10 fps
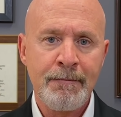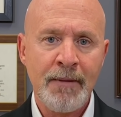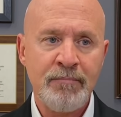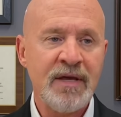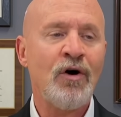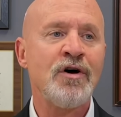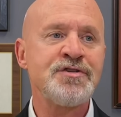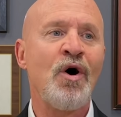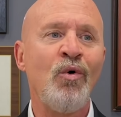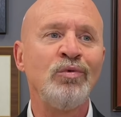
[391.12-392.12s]

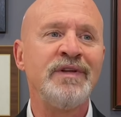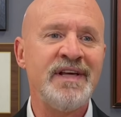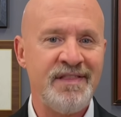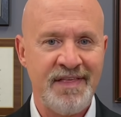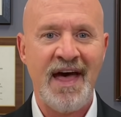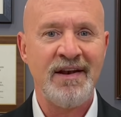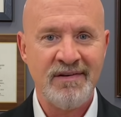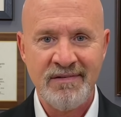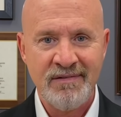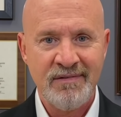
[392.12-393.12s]
Because only then
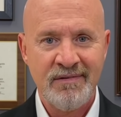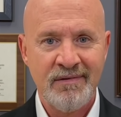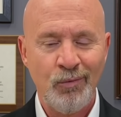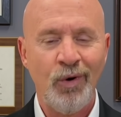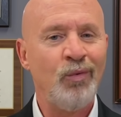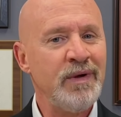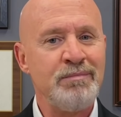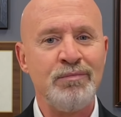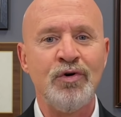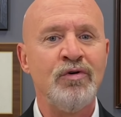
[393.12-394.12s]
will we
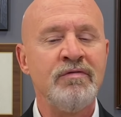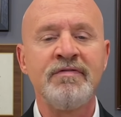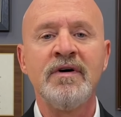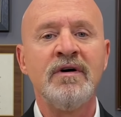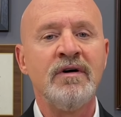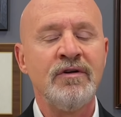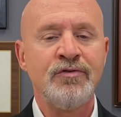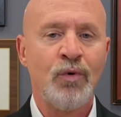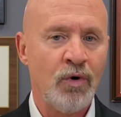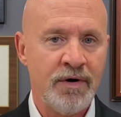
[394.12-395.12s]
move
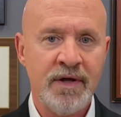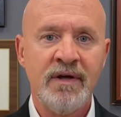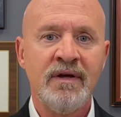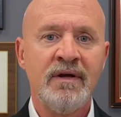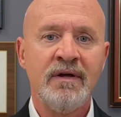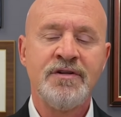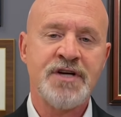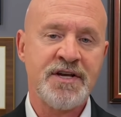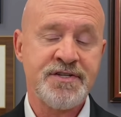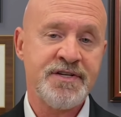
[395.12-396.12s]
toward
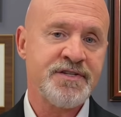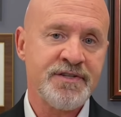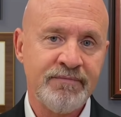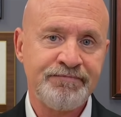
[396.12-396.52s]
justice.